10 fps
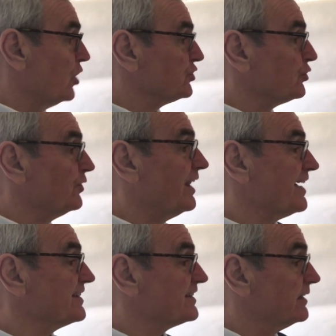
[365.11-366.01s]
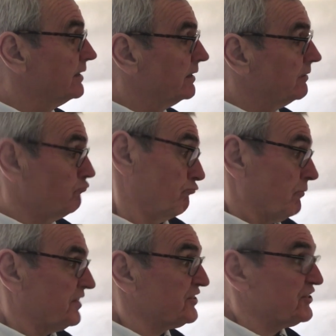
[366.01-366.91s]
Son las
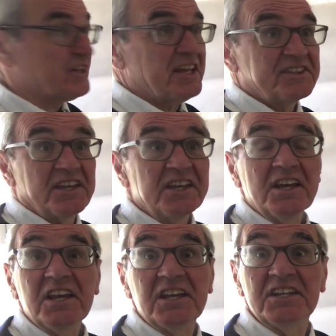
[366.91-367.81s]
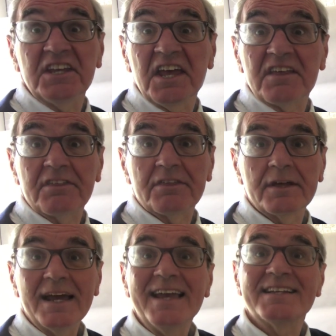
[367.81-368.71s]
7:10.
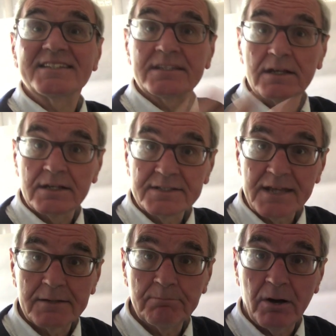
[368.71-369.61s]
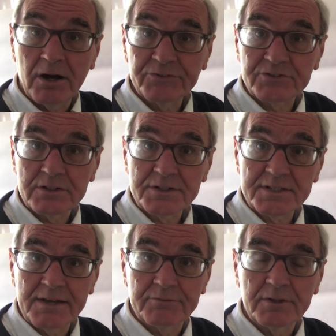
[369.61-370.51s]
It's
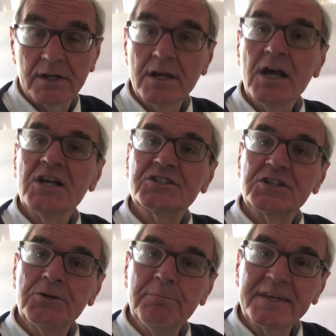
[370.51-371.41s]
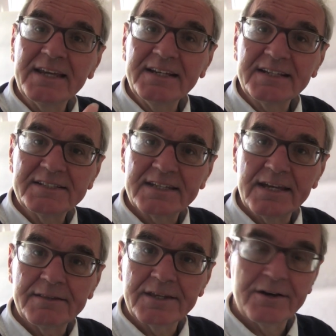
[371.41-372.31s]
7:10. So you're beginning to
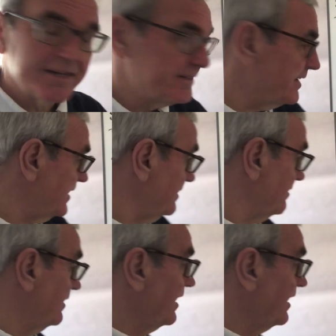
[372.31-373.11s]
get the idea.